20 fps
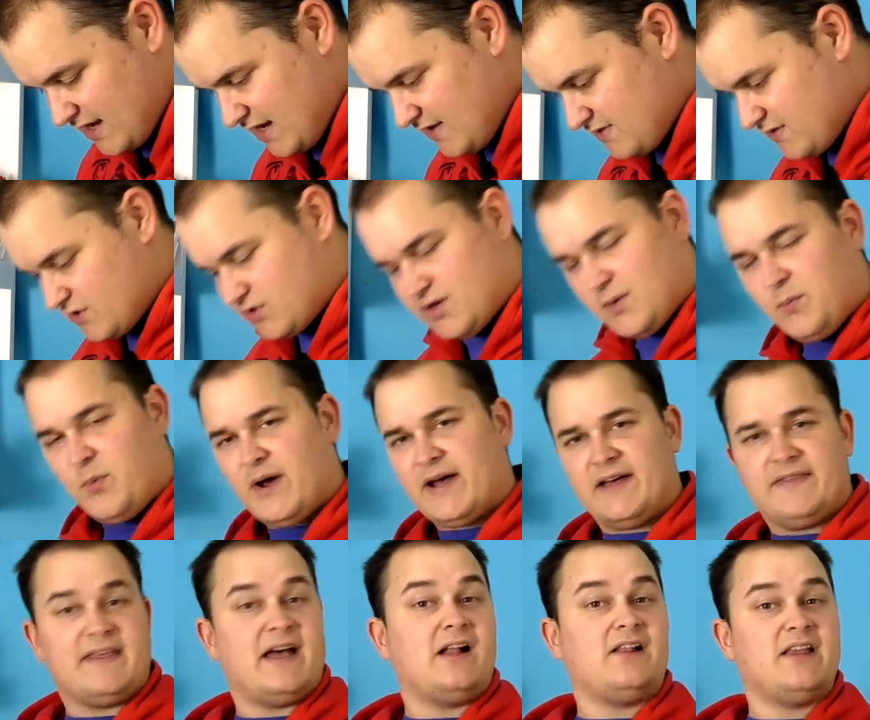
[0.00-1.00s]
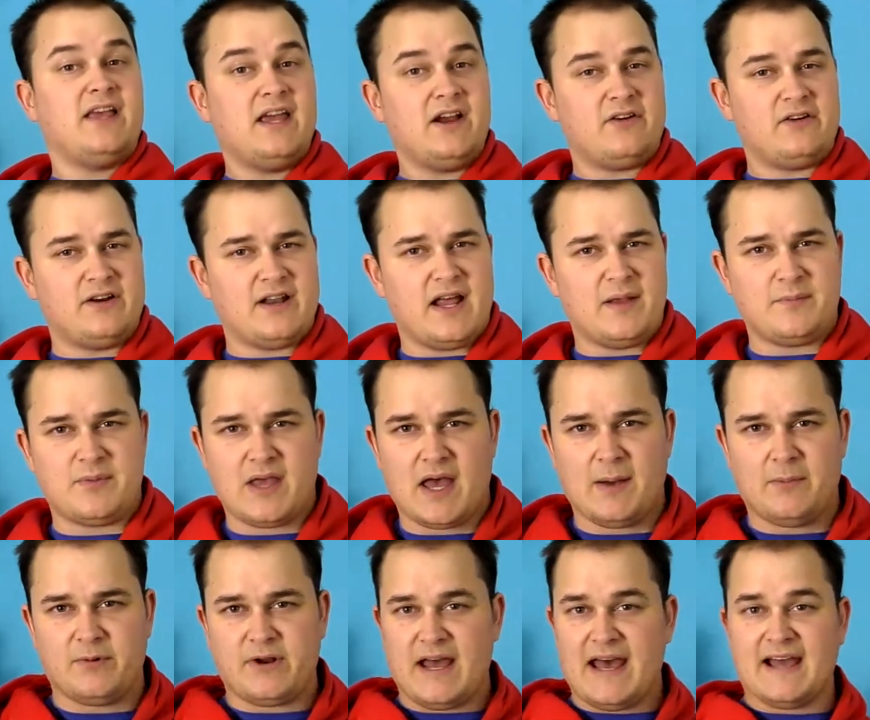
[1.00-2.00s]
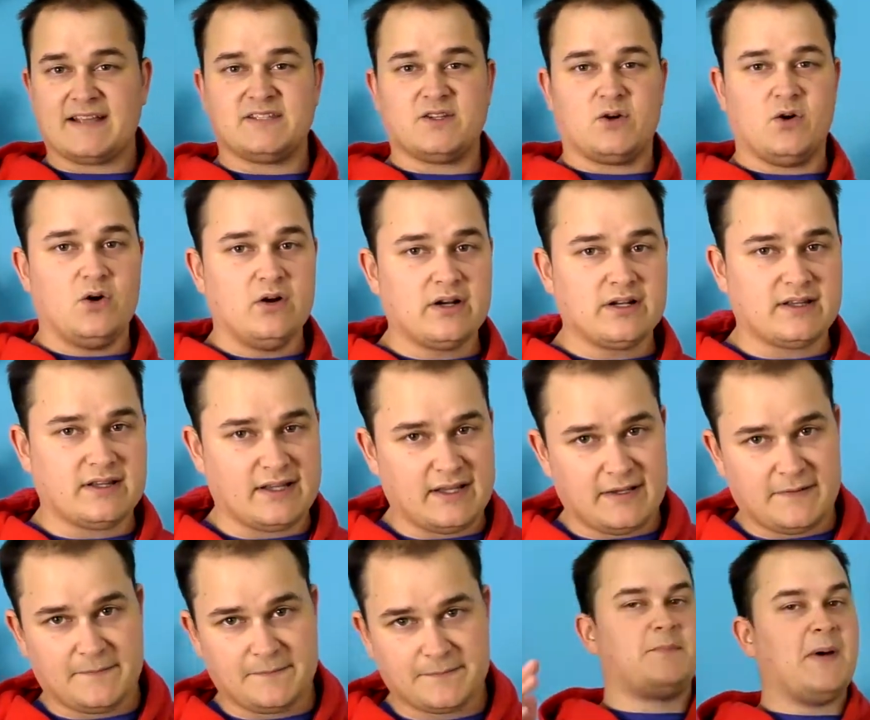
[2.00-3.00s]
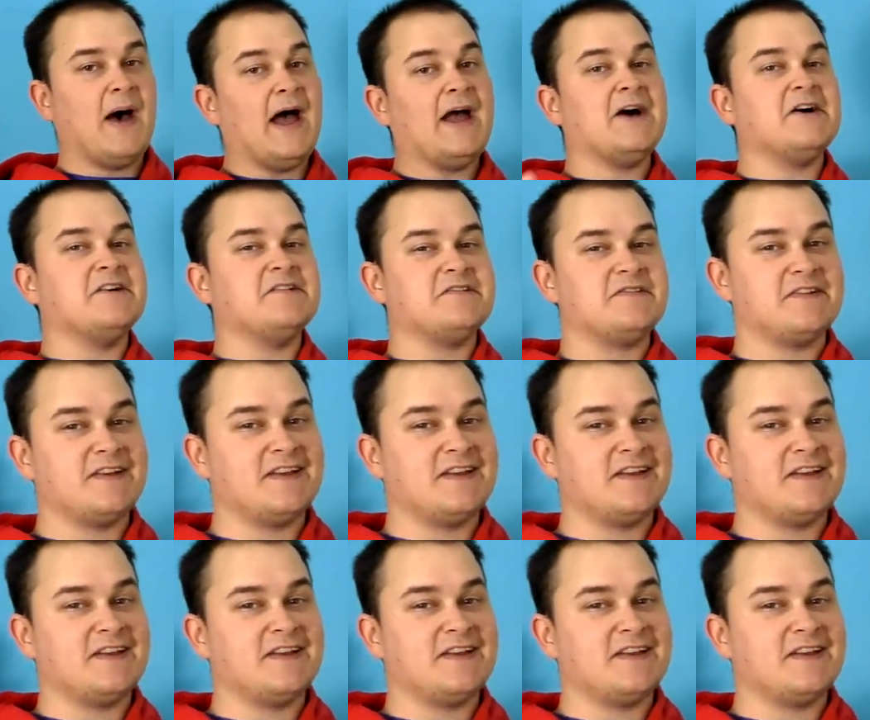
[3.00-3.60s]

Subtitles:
hit the tripwire, they'll hear it and be able to act accordingly. The payoff